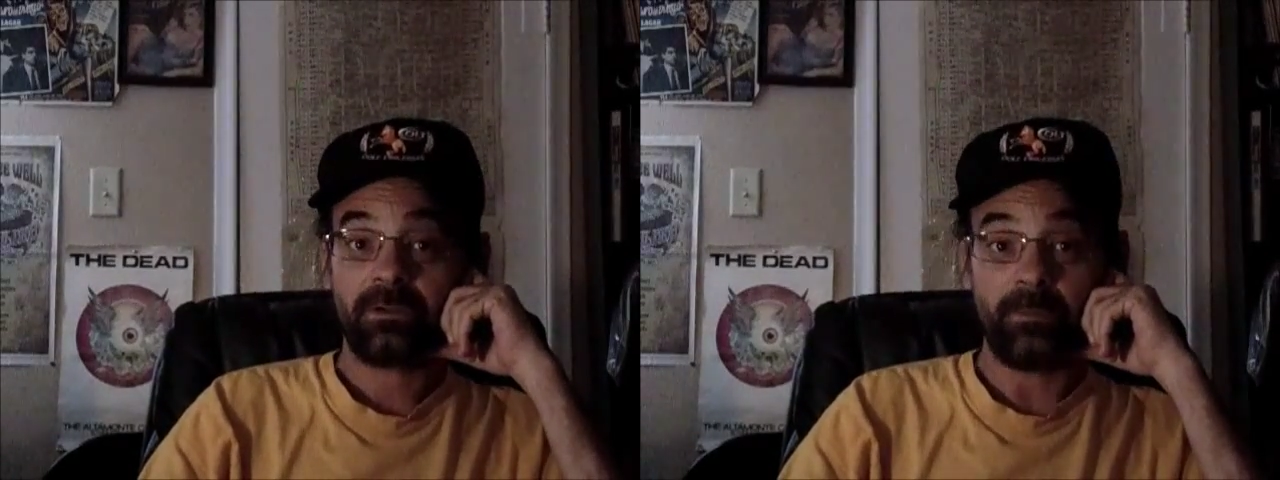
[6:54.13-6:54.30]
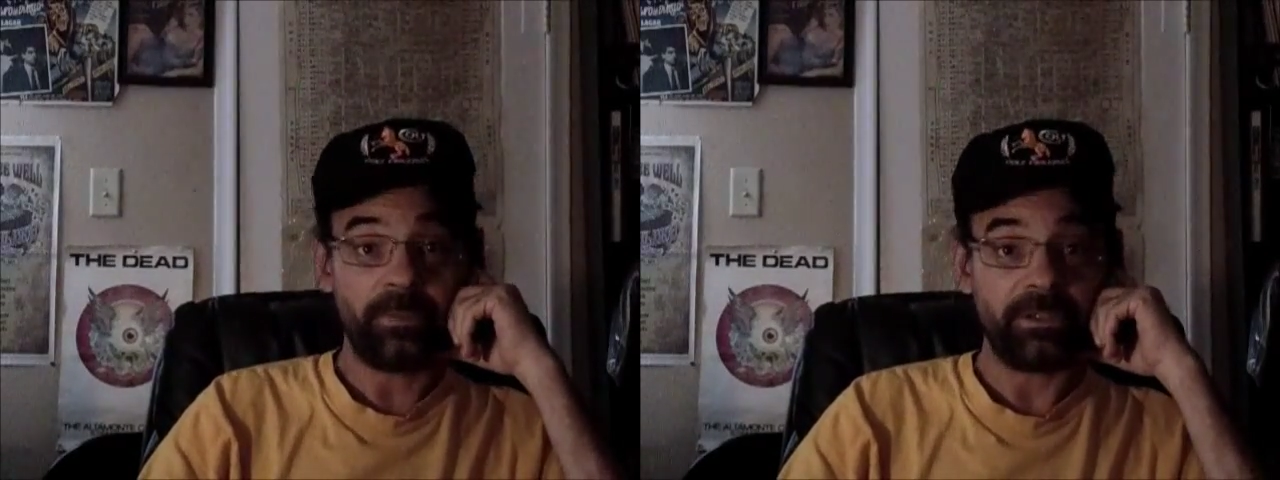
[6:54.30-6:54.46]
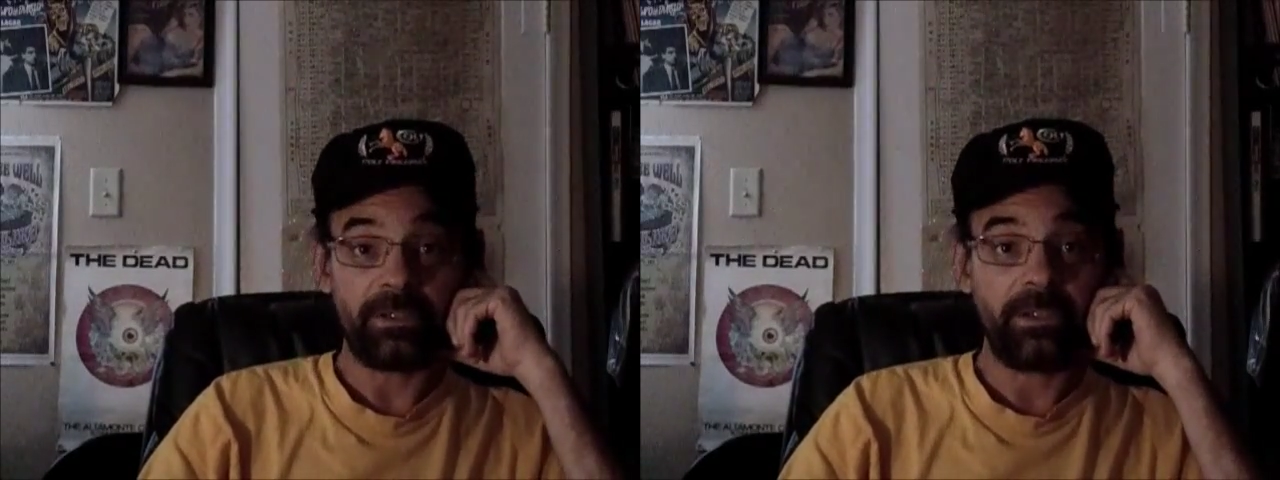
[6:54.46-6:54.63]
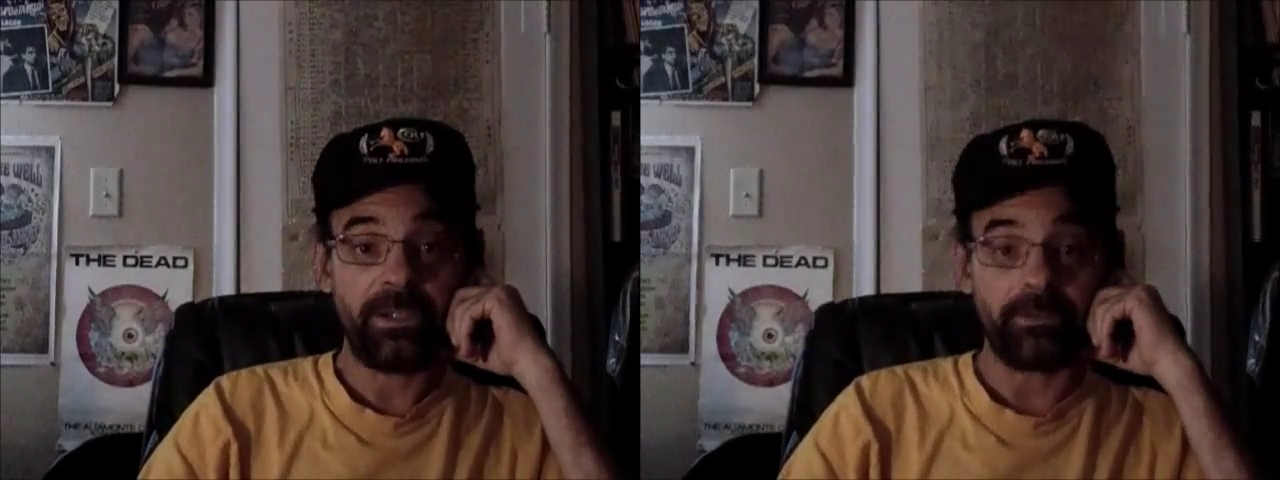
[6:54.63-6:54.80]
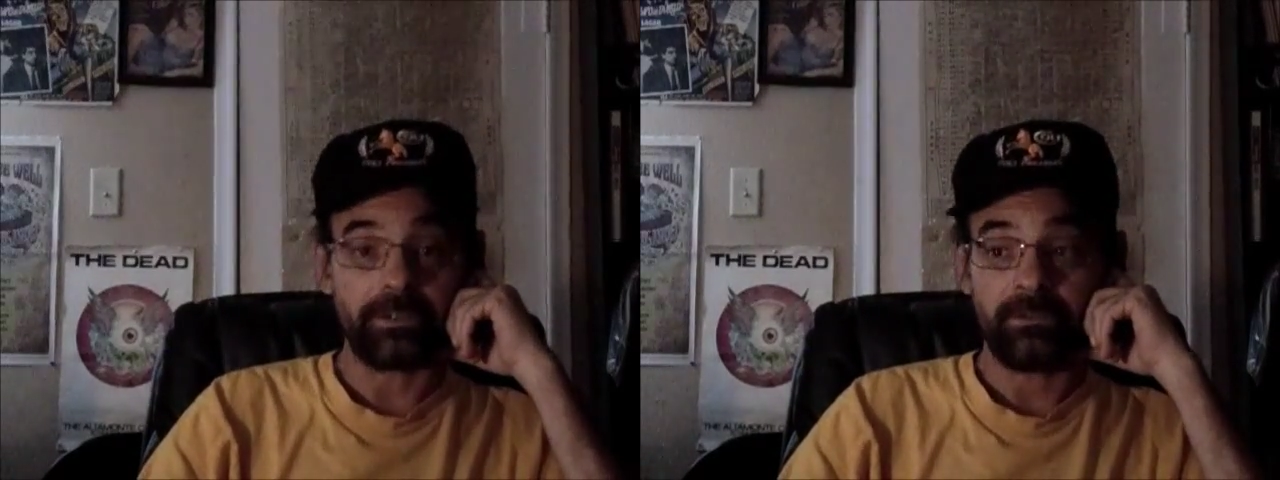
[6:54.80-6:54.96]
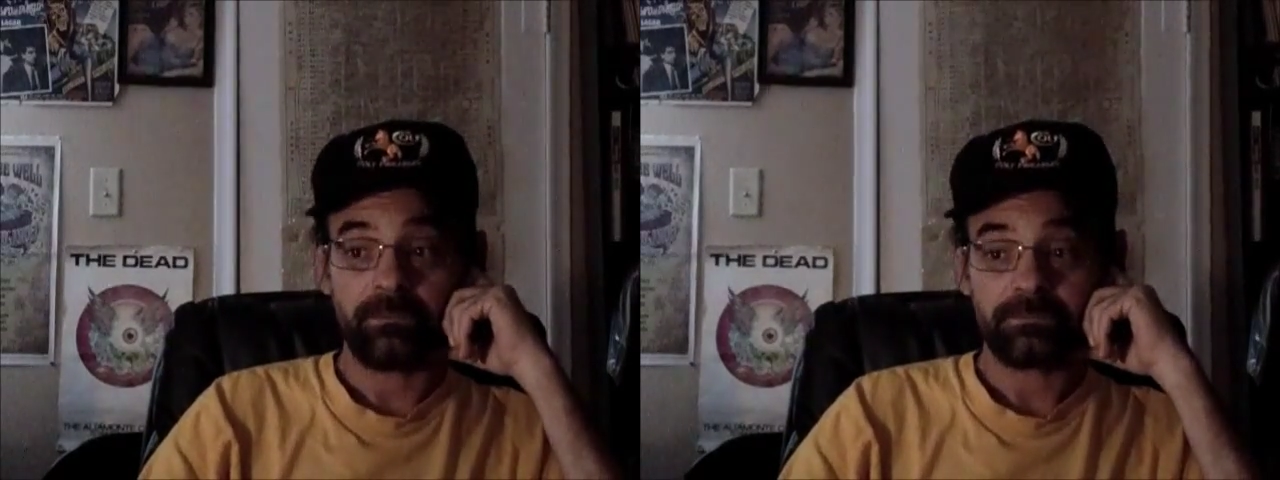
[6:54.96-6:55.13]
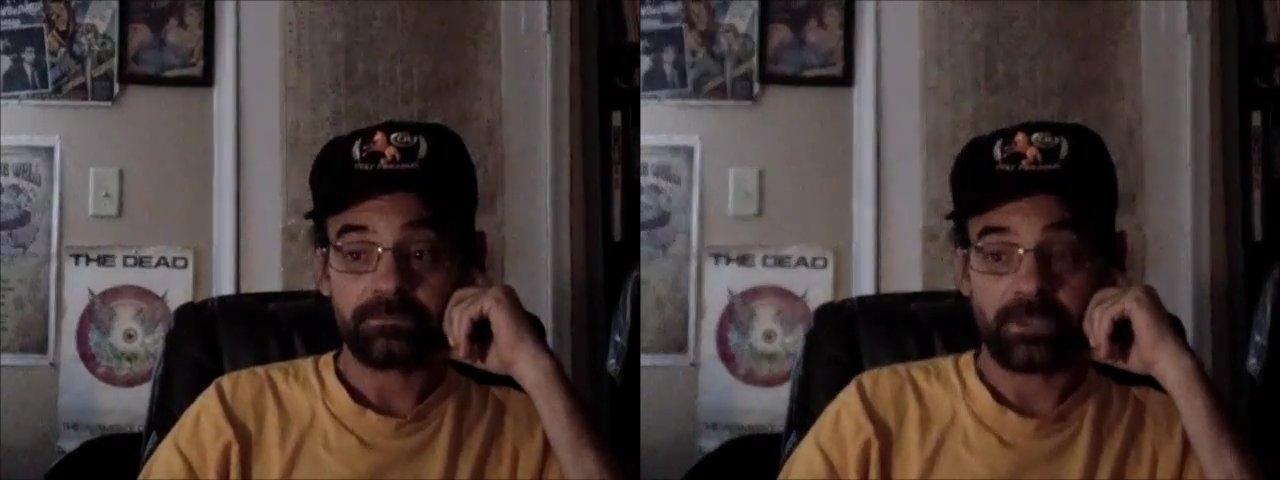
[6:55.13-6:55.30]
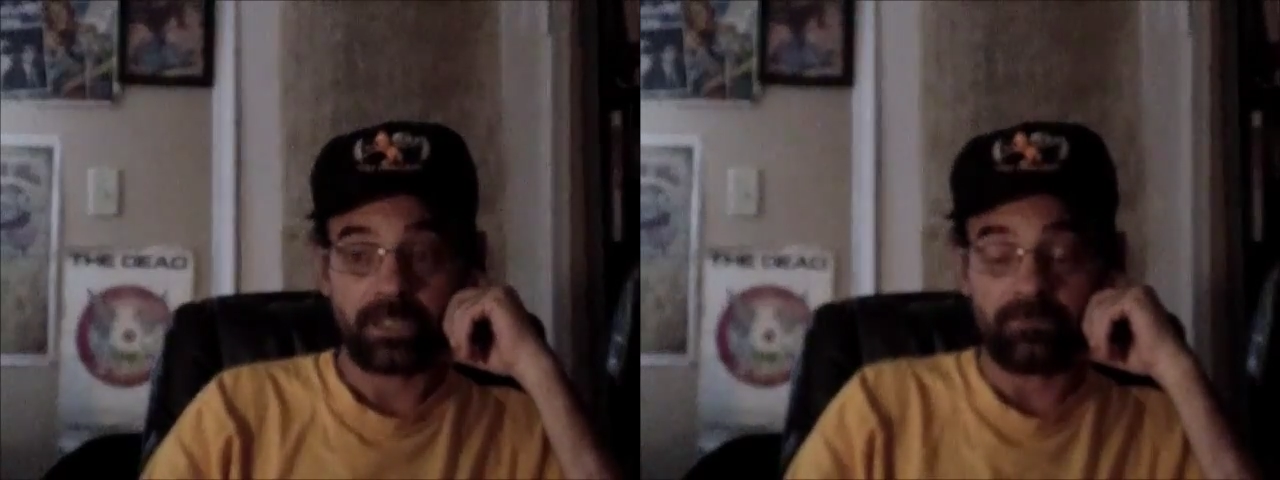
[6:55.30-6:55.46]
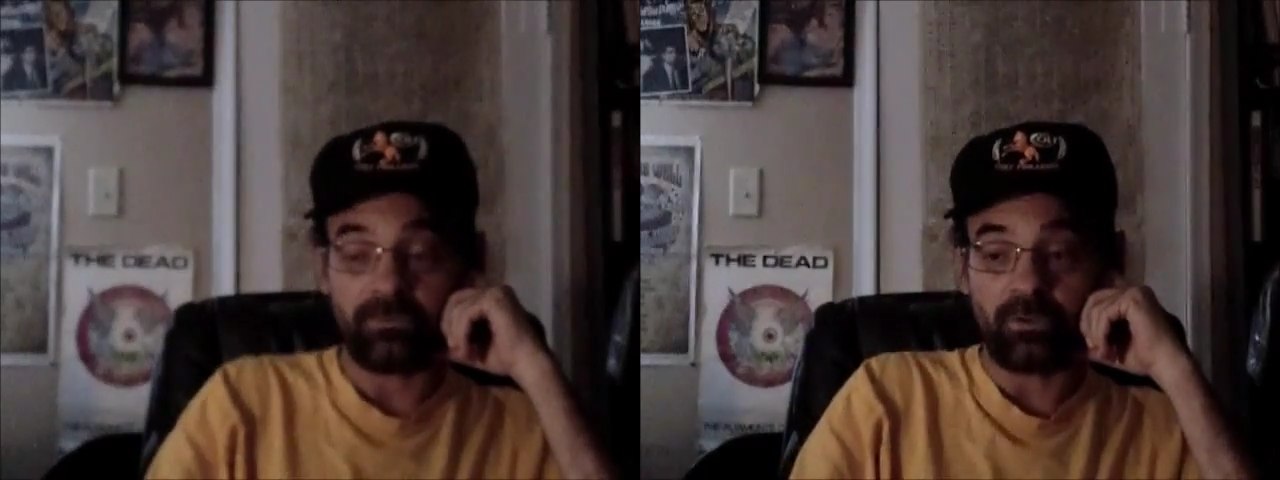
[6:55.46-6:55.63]
completely legally.
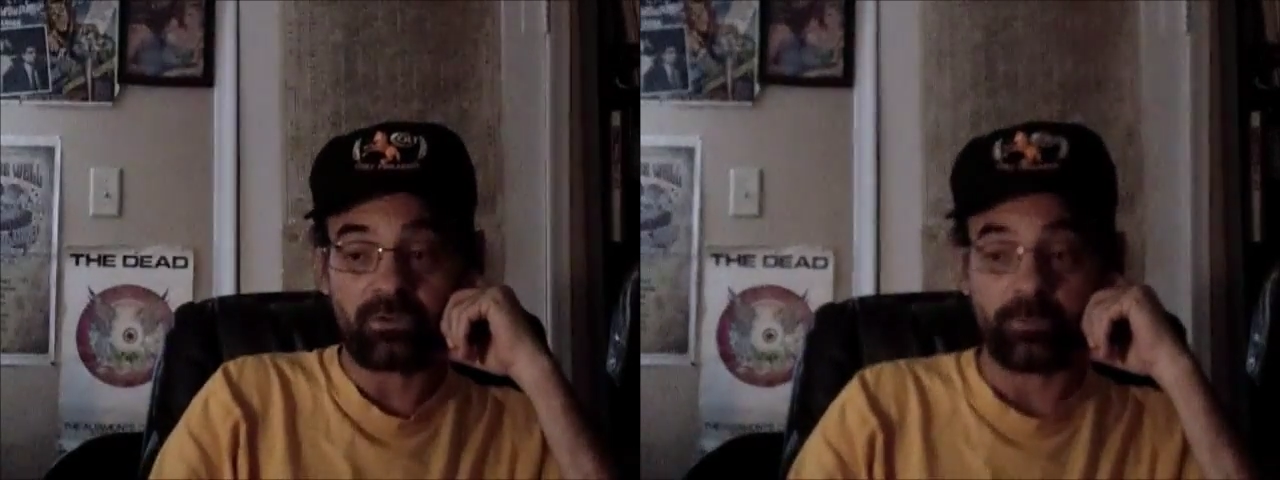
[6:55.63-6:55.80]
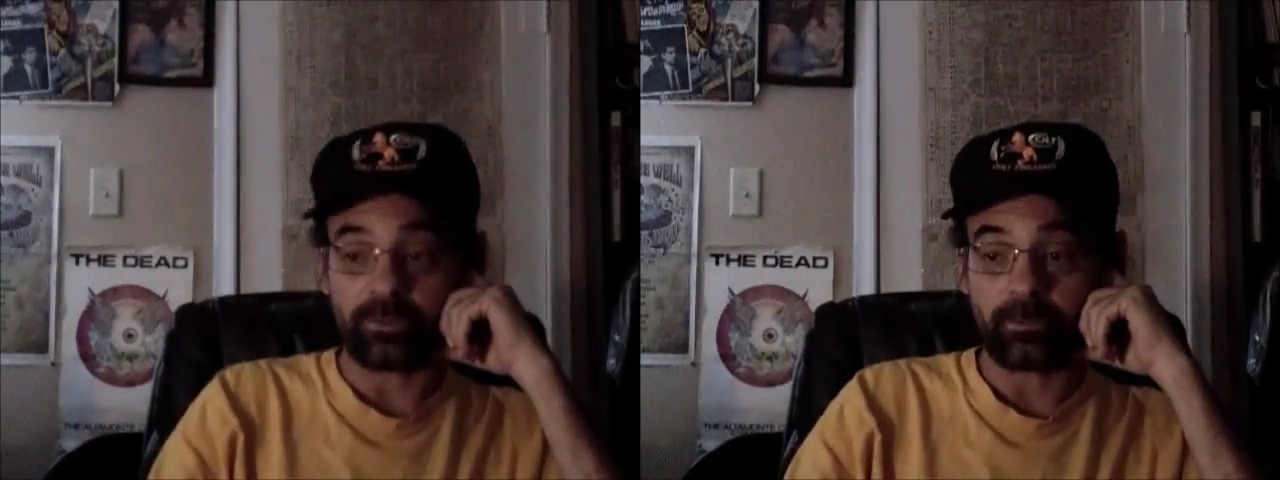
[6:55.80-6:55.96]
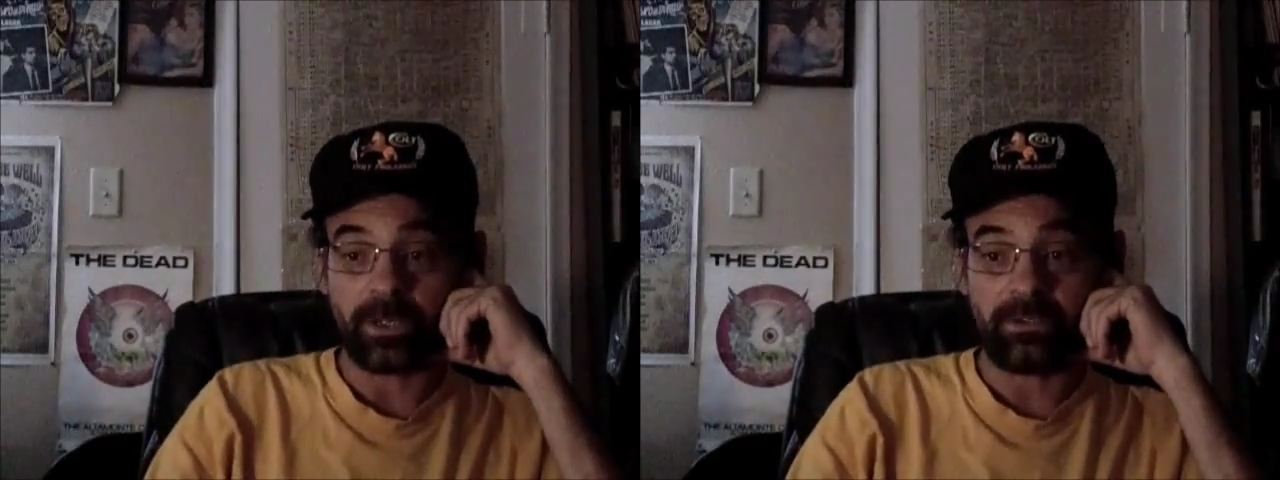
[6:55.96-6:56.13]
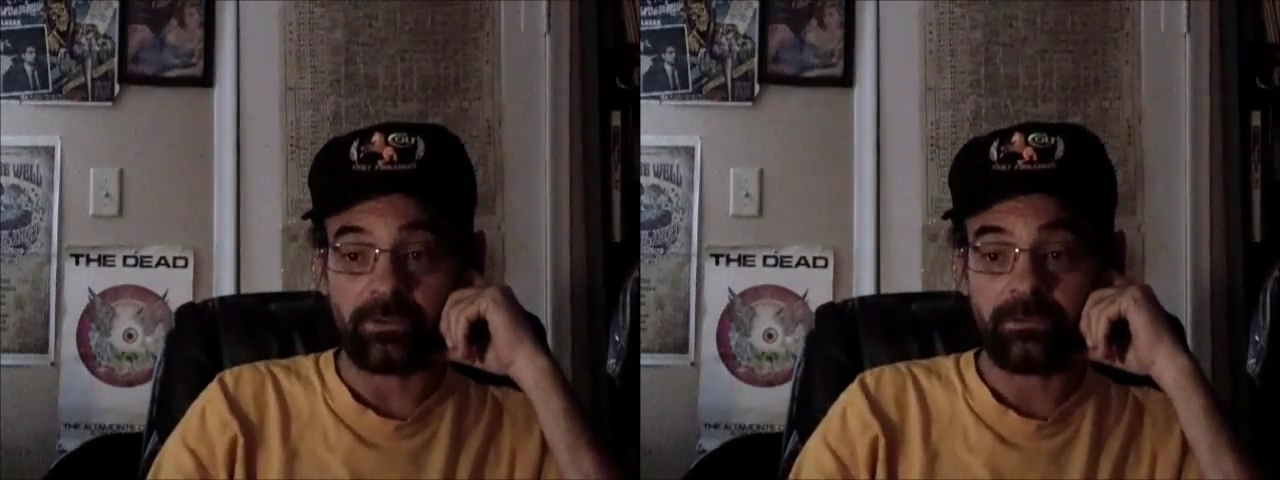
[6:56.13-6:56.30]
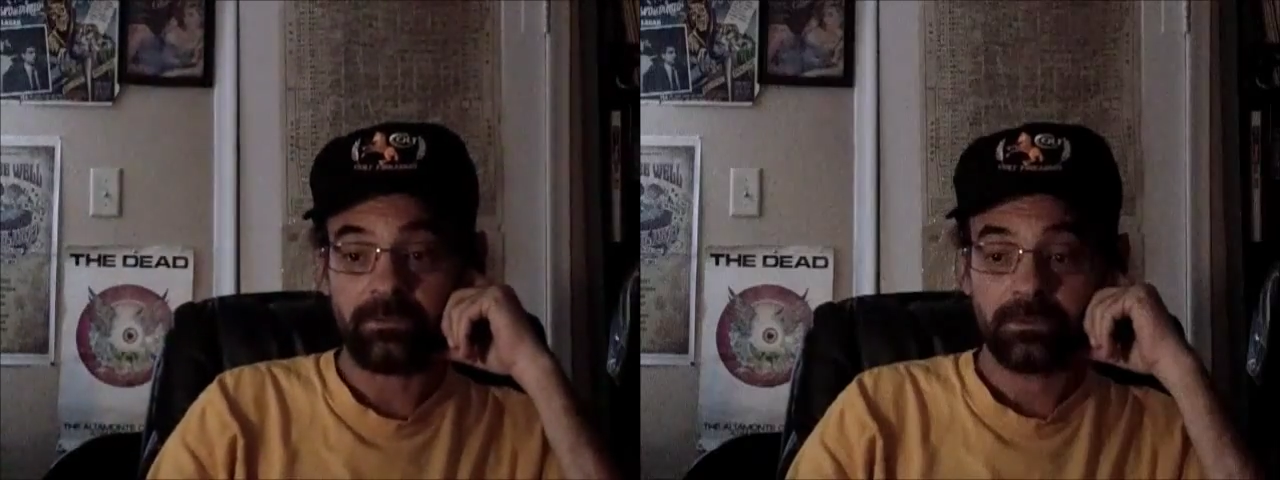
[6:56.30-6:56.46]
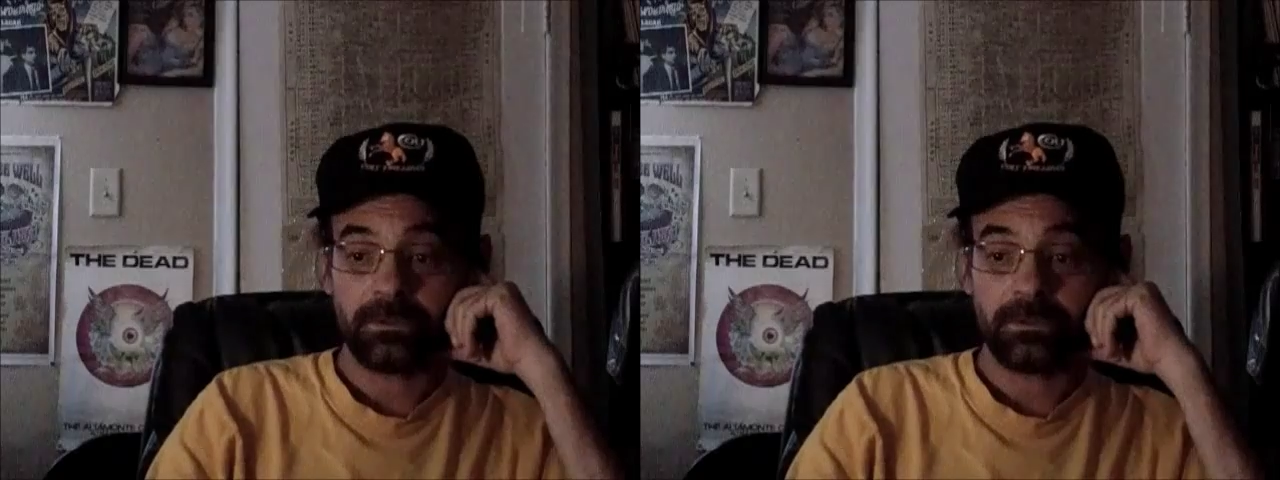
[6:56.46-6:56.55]
They have no criminal record.